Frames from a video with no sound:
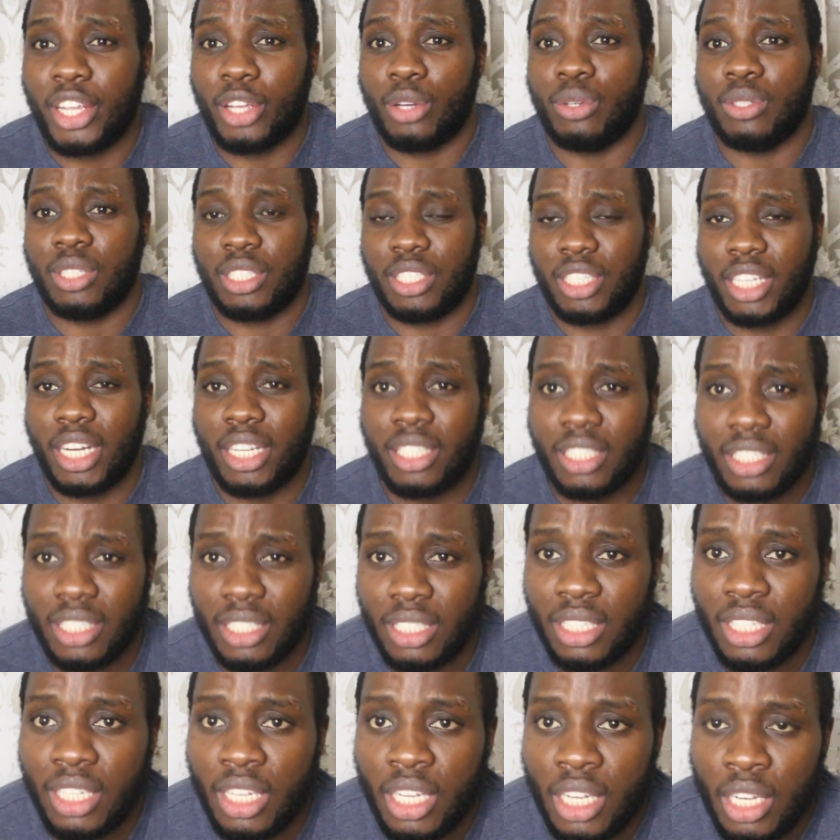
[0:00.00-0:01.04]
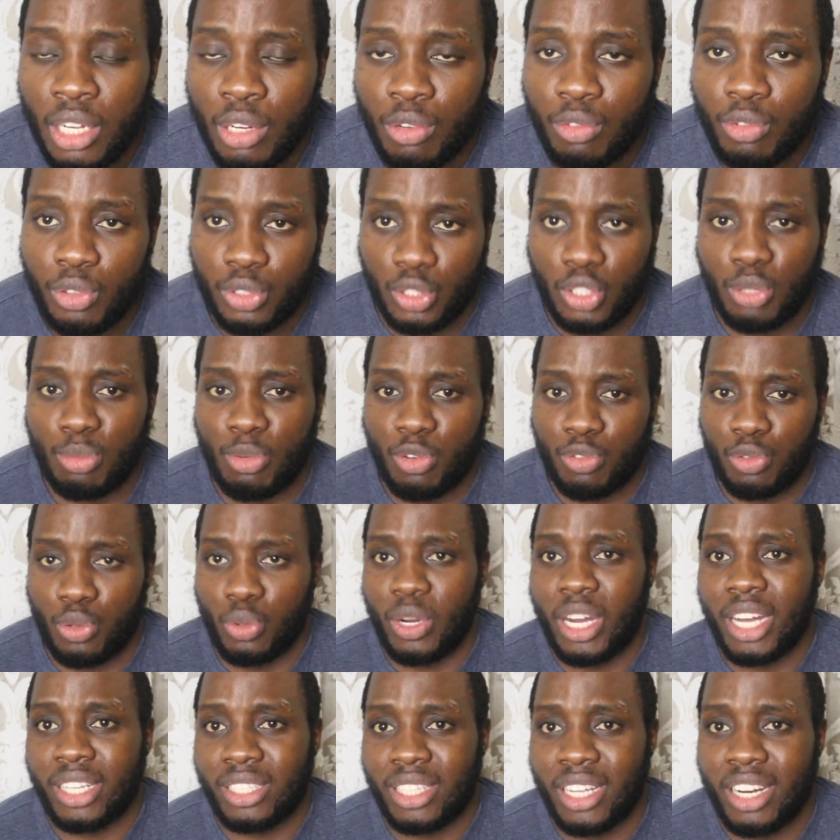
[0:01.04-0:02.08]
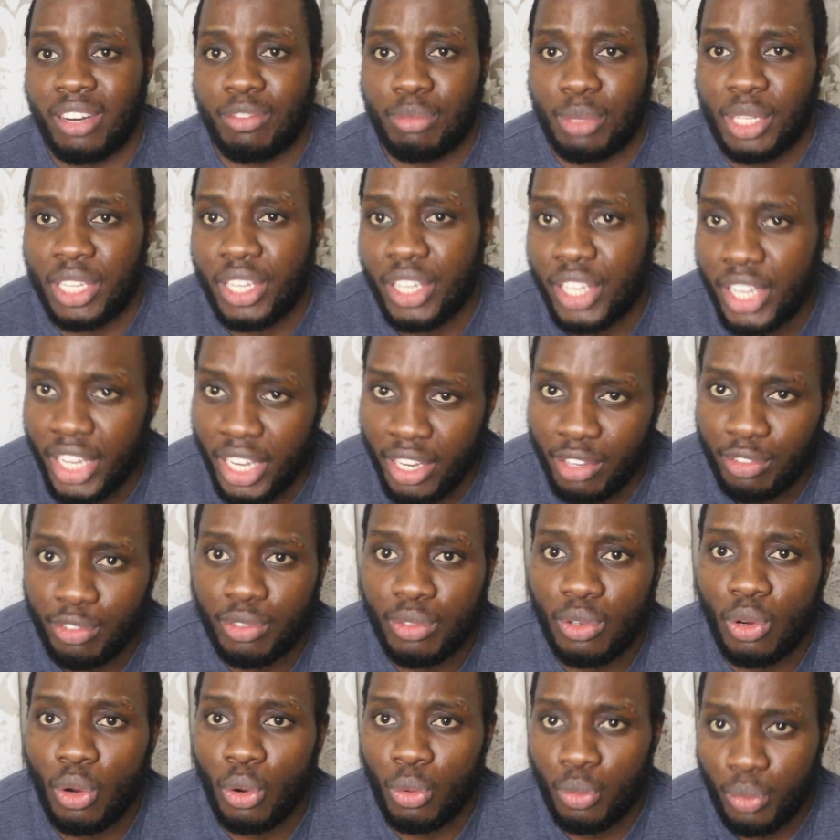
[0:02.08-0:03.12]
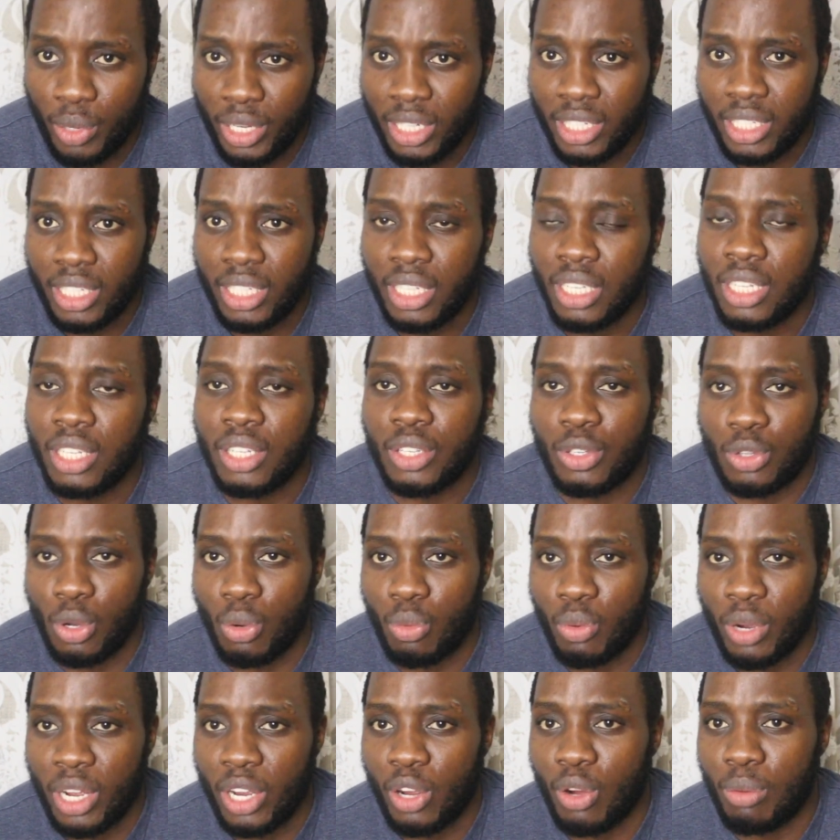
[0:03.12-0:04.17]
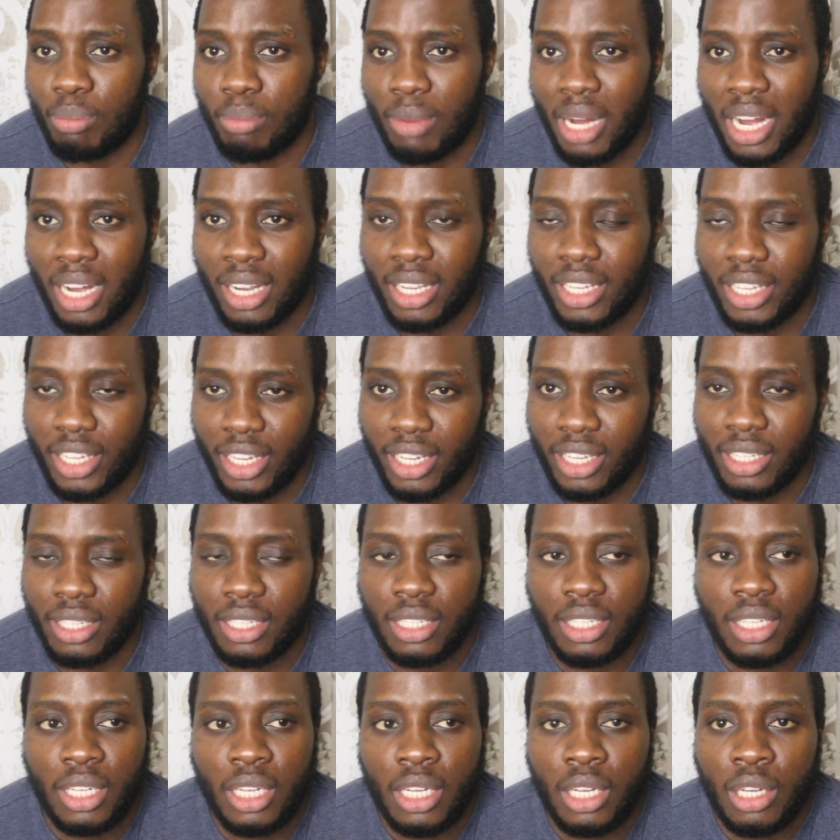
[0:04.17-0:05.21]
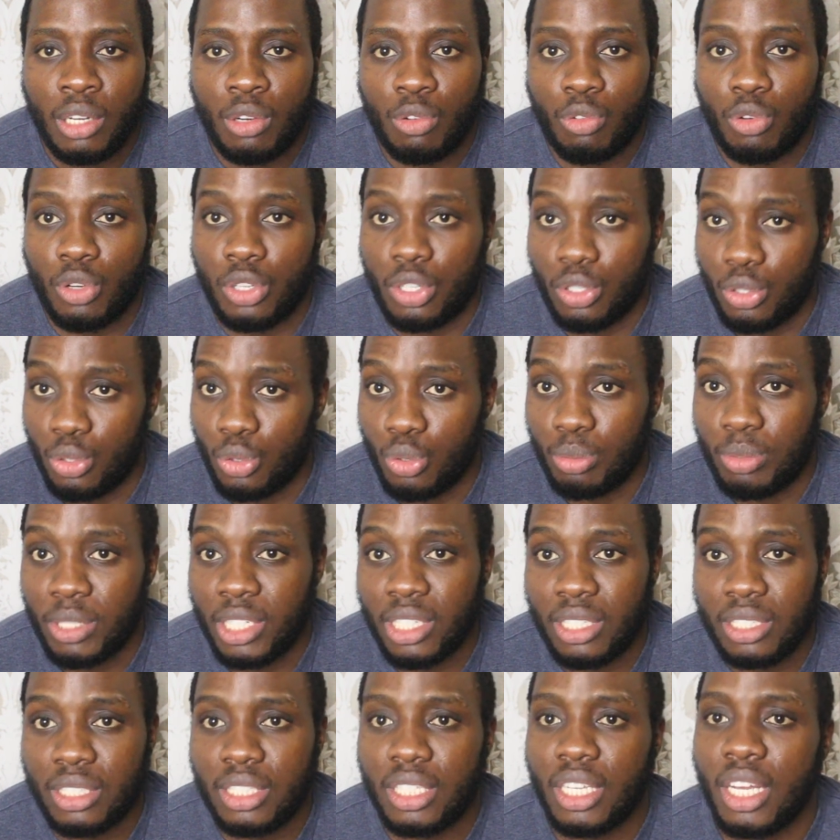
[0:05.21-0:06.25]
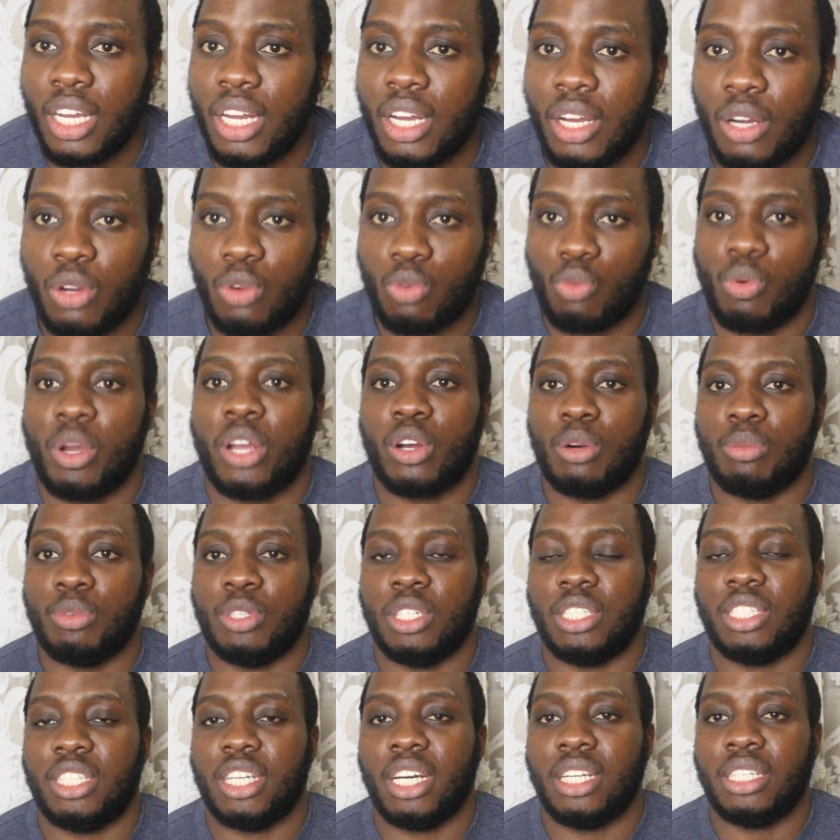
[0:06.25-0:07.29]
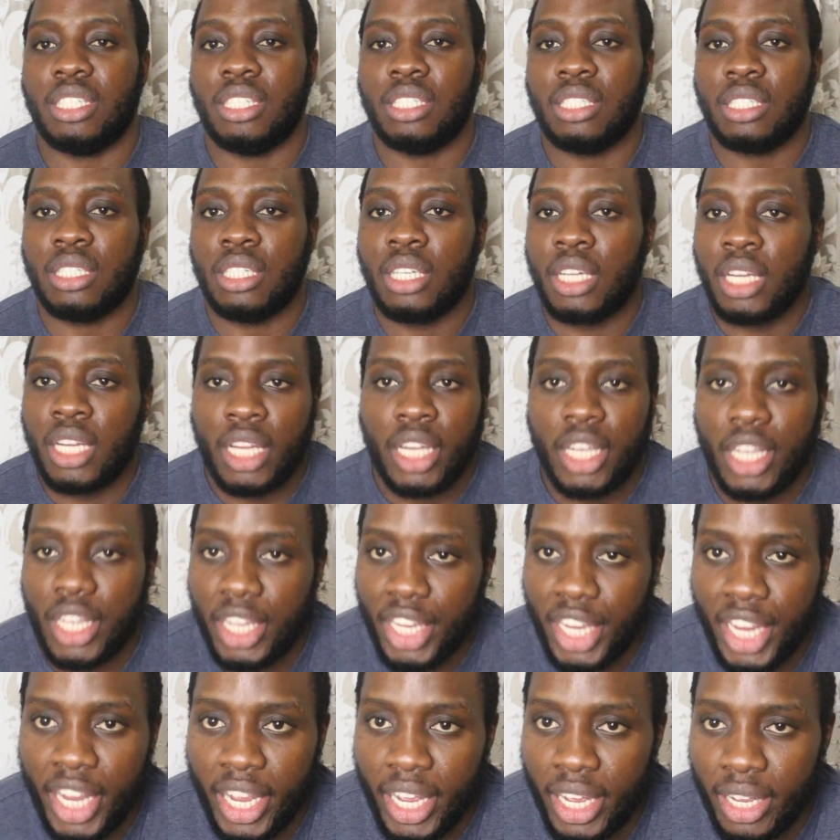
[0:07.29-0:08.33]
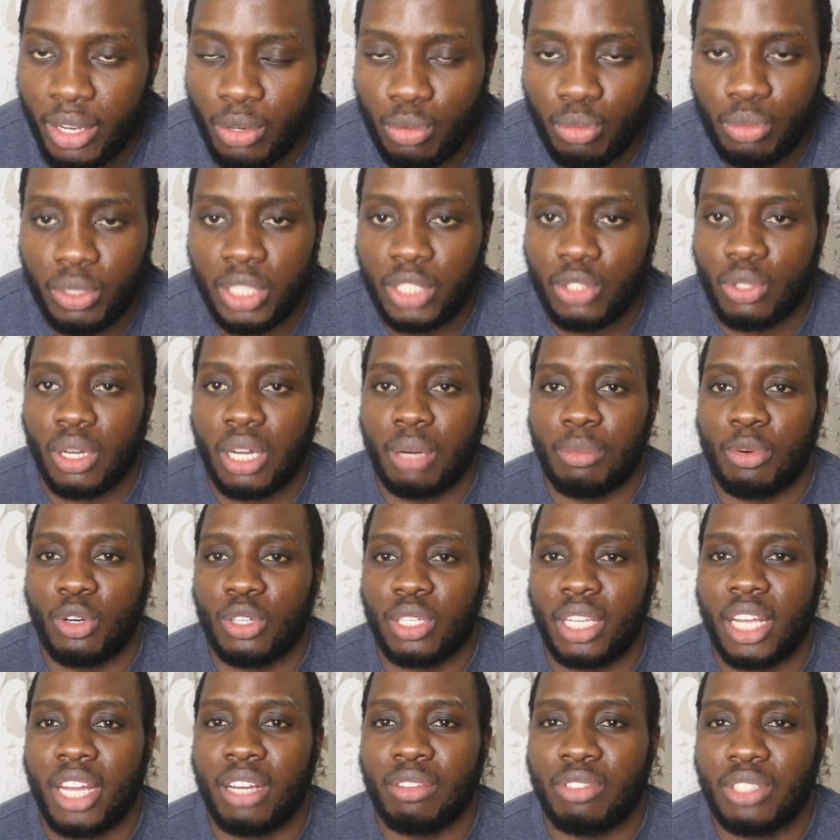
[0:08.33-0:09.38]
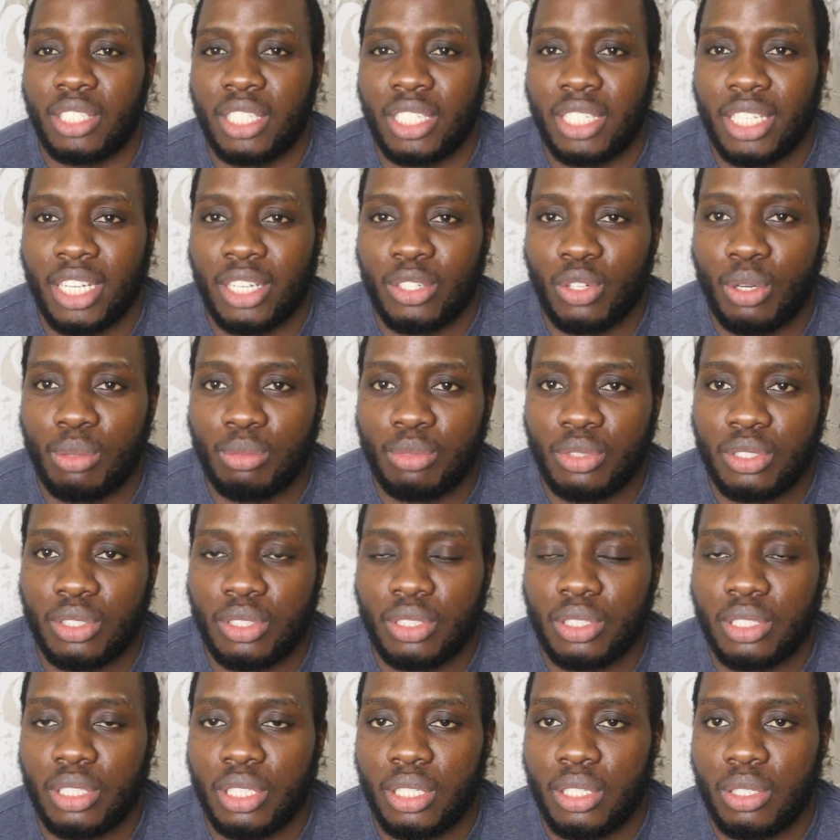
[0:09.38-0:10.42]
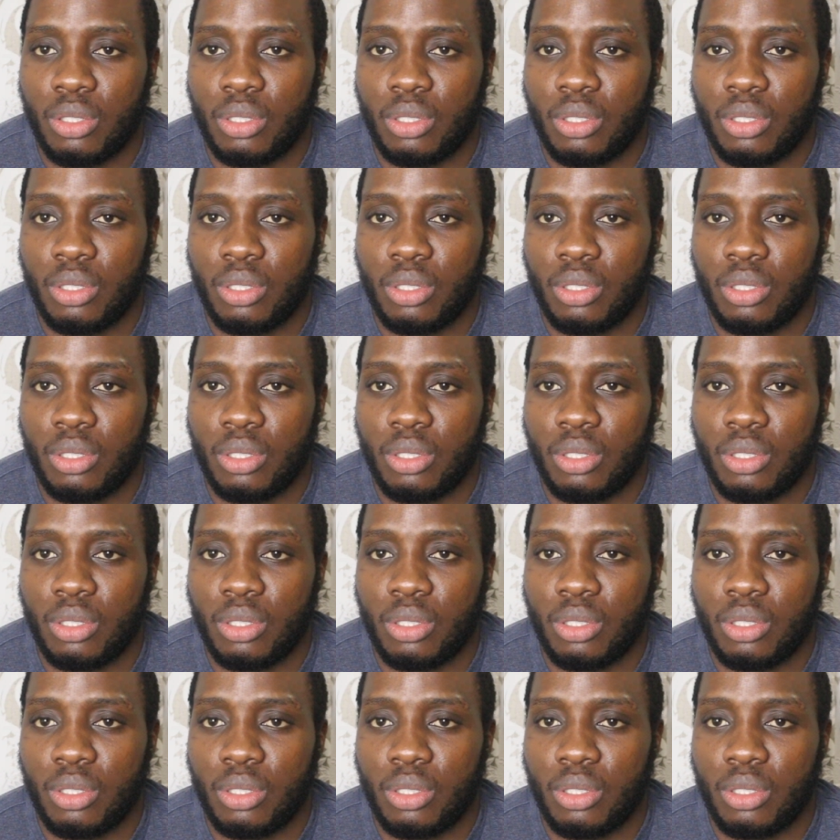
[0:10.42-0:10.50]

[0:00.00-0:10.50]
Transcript: on the channel. For some of you guys that have been here already, you're welcome back here. For the newbies, welcome on the channel. Here we talk about everything that comes